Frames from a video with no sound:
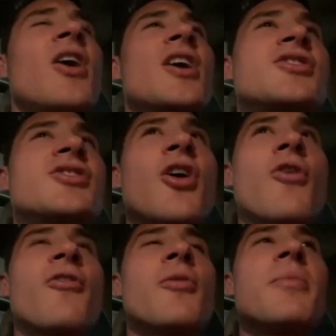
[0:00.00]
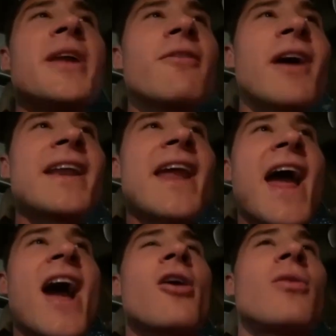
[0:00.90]
So for me right
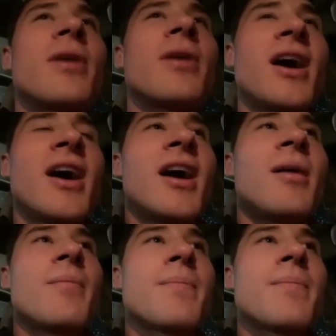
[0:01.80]
now, I